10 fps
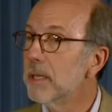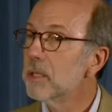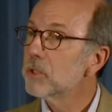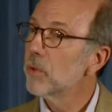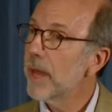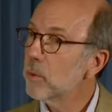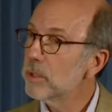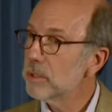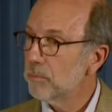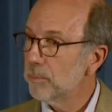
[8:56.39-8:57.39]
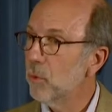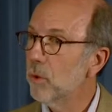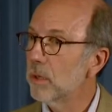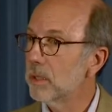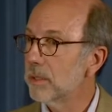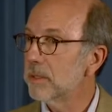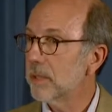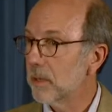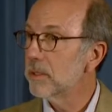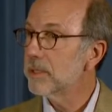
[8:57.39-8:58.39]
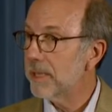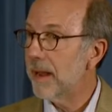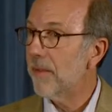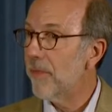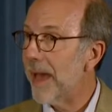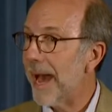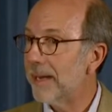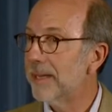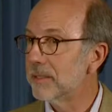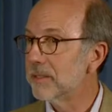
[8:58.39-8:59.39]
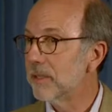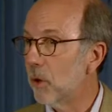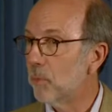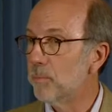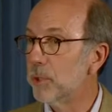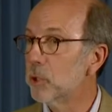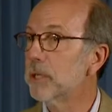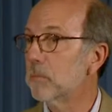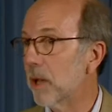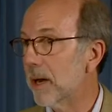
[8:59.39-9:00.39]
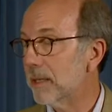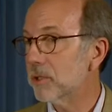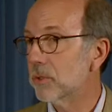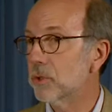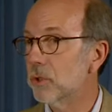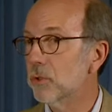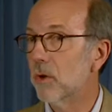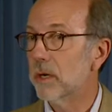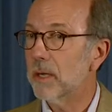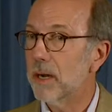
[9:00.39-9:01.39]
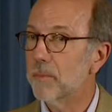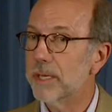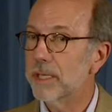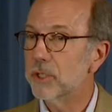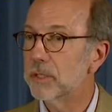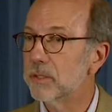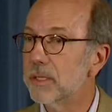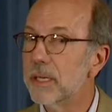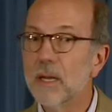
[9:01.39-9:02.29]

So that was important to understand that as building blocks, those 2 drug combinations.